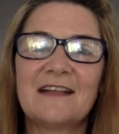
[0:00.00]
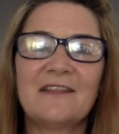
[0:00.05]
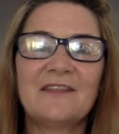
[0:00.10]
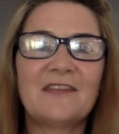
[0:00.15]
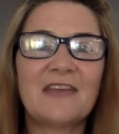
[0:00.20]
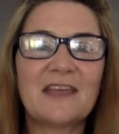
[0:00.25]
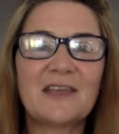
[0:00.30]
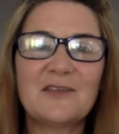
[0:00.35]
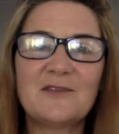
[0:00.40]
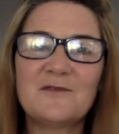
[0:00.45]

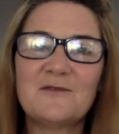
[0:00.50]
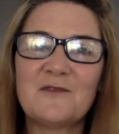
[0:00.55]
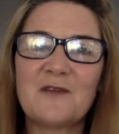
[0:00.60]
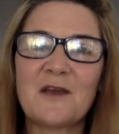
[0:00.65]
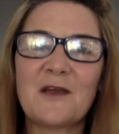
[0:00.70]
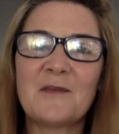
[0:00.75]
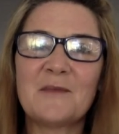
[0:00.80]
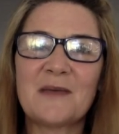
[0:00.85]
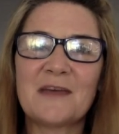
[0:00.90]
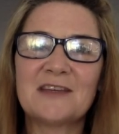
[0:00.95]
Thank you
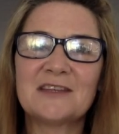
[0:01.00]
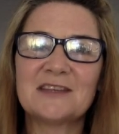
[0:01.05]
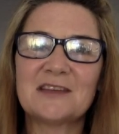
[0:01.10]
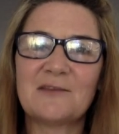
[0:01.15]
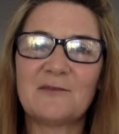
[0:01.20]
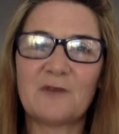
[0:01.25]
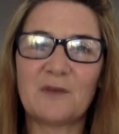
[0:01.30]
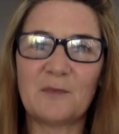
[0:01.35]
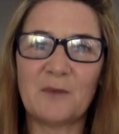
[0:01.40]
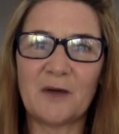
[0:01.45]
very much,
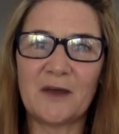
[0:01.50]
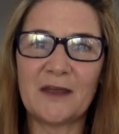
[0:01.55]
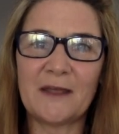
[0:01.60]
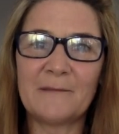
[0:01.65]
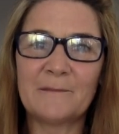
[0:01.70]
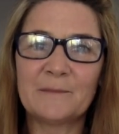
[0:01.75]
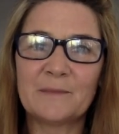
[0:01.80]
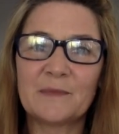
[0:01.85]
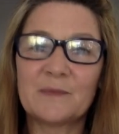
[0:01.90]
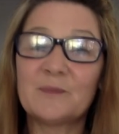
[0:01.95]

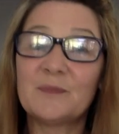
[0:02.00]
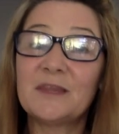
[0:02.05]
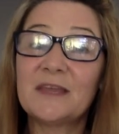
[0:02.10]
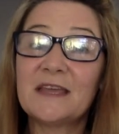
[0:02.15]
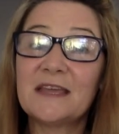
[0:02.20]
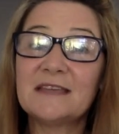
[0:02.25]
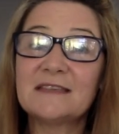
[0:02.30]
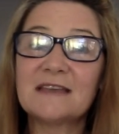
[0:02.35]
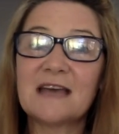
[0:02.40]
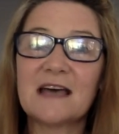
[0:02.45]
everybody.
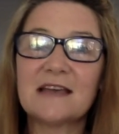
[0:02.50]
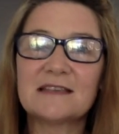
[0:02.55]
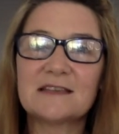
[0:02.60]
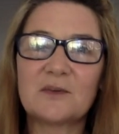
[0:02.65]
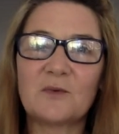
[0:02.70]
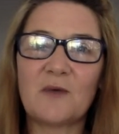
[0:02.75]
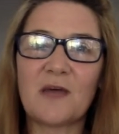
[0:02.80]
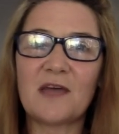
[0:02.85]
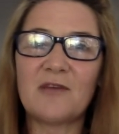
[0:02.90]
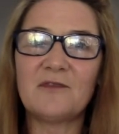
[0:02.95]
Please ask
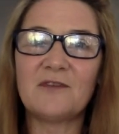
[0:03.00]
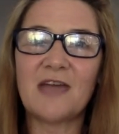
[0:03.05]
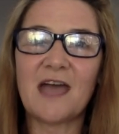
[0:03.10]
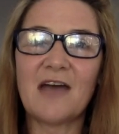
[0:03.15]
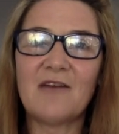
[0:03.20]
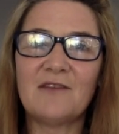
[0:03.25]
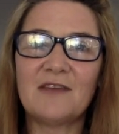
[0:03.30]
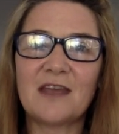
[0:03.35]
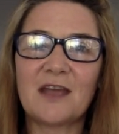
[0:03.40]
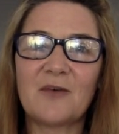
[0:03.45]
away if you
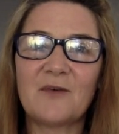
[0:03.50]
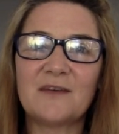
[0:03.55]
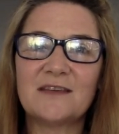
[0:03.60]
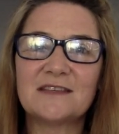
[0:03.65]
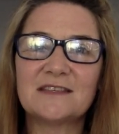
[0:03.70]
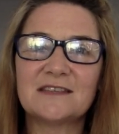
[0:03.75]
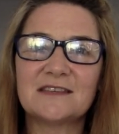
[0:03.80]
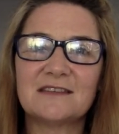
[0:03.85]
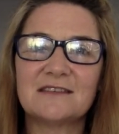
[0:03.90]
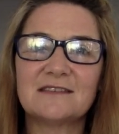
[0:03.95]
have any
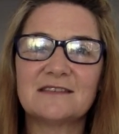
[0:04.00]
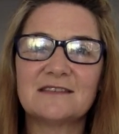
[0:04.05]
questions.